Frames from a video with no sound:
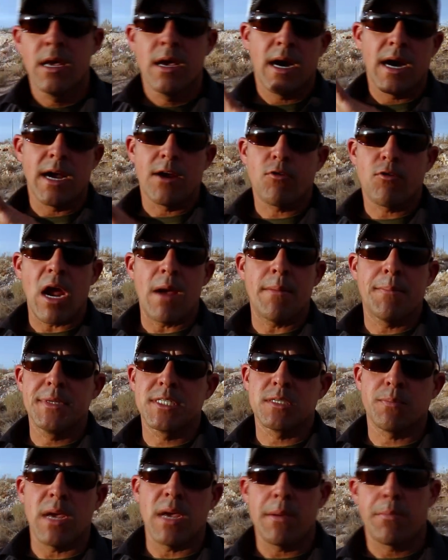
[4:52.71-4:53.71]
I grab a
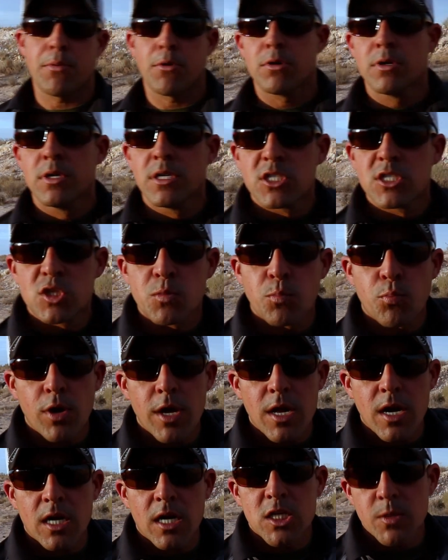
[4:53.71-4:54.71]
piece of paper, spray
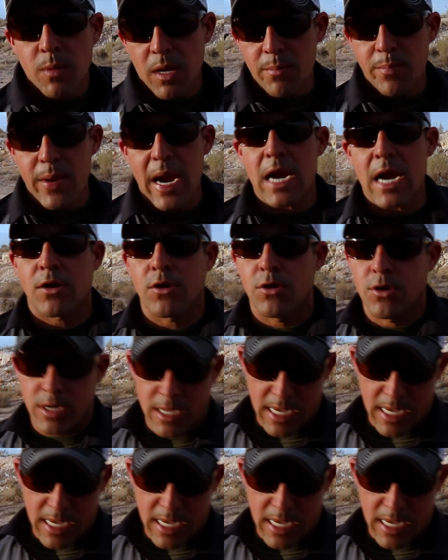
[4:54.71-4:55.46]
it onto my backer,